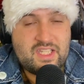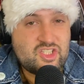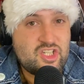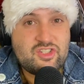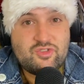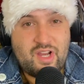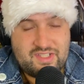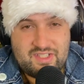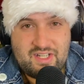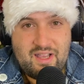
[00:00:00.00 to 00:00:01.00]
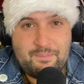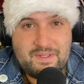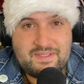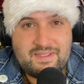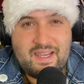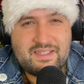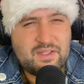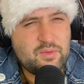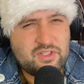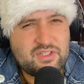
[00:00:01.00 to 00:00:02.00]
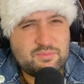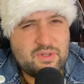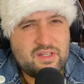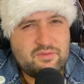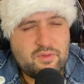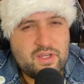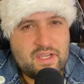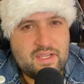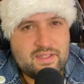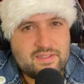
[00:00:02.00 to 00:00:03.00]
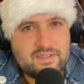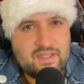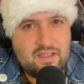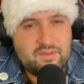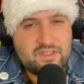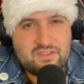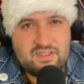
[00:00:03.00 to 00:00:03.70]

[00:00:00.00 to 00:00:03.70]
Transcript: He's just dressing up as Santa, which is pretty freaky in itself.